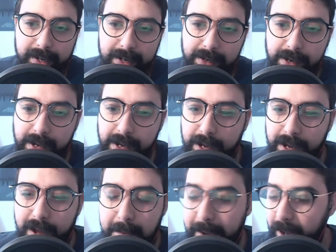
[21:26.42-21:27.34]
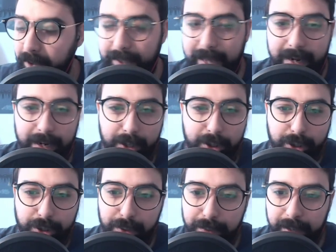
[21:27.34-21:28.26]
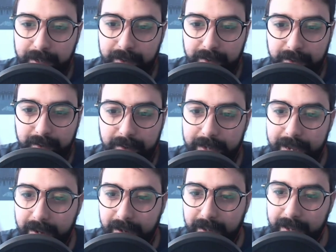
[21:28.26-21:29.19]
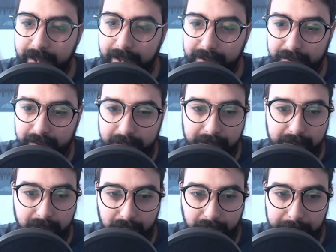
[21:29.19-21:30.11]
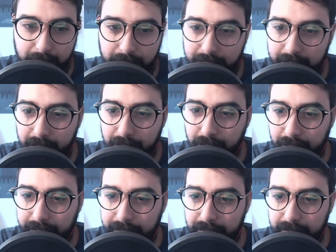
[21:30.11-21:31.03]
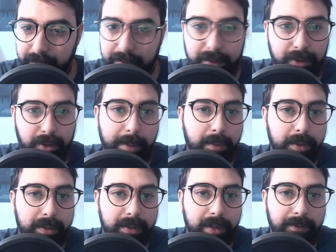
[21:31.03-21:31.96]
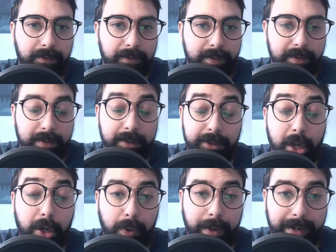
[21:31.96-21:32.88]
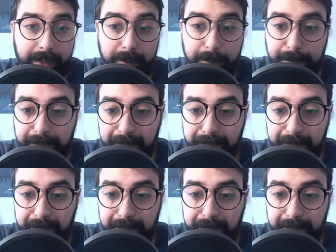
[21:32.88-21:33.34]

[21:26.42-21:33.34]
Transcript: uh, about that issue, but yeah, uh, as as Holly pointed out earlier, that the stream was stuff was stuttering there.